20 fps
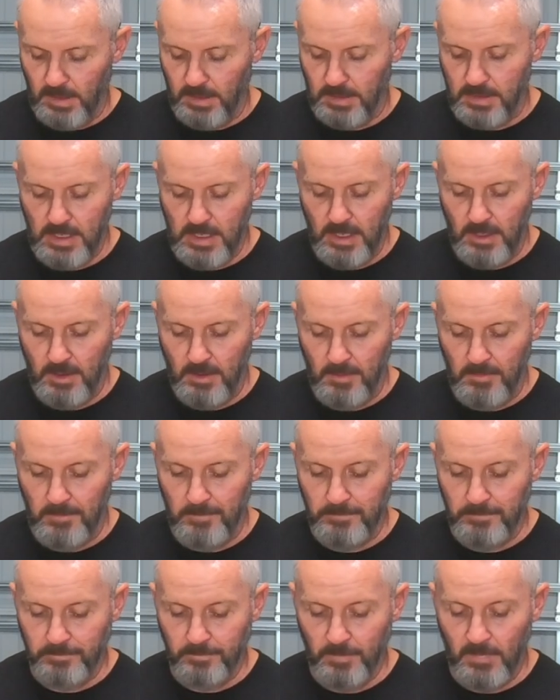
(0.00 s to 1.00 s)
And then
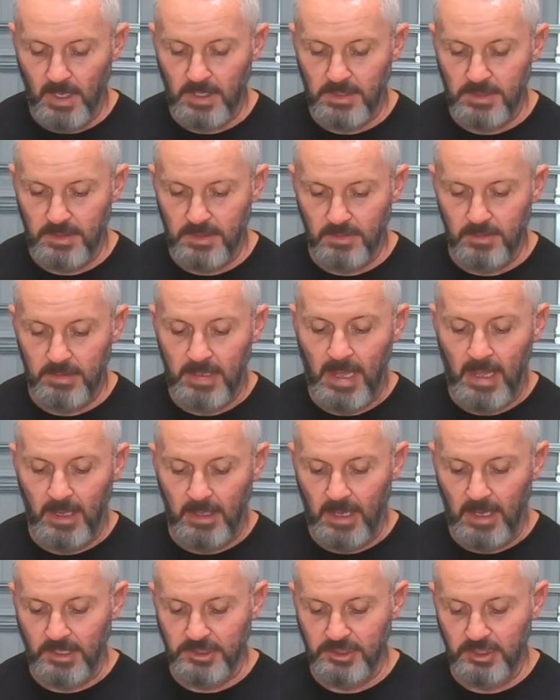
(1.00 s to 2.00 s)
and
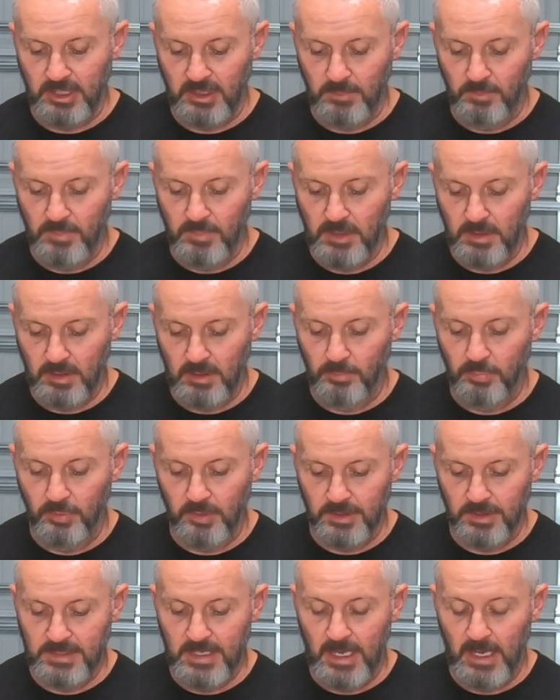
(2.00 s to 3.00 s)
that actually can be
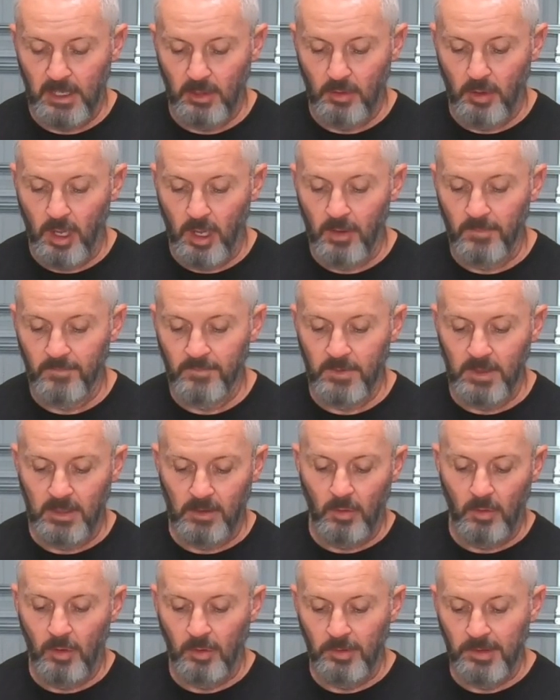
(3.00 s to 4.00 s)
completely taken off,
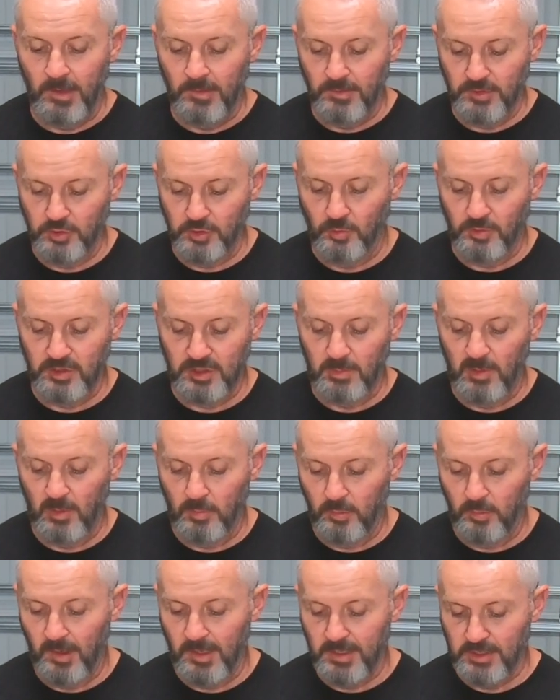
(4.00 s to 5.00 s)
and all those soles can be
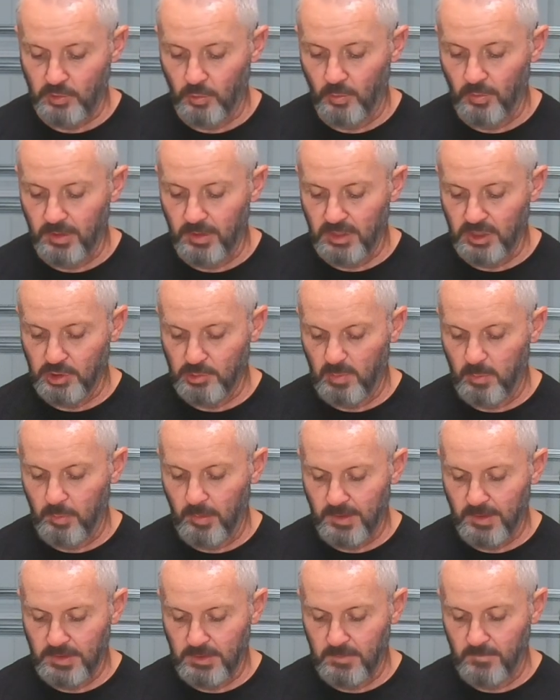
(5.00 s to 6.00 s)
replaced, or you can just
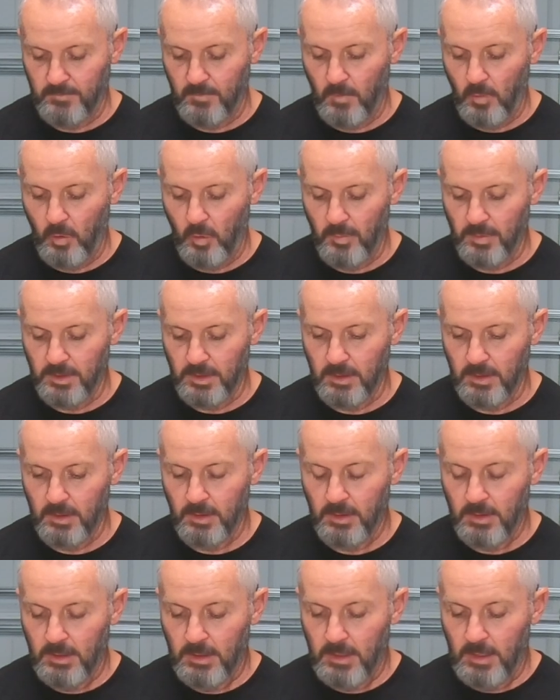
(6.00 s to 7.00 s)
replace the foam in the
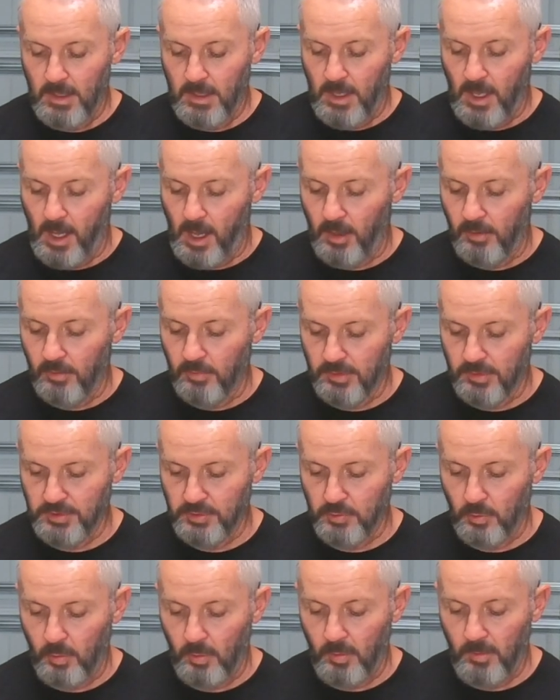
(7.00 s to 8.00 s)
outer
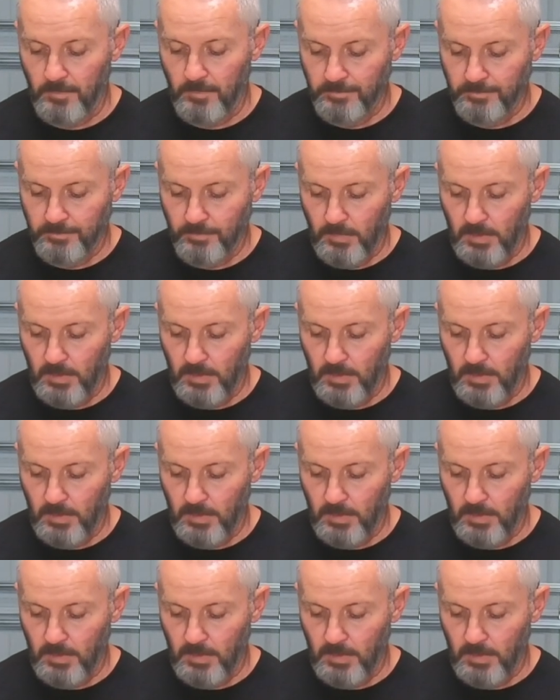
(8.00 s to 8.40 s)
sole.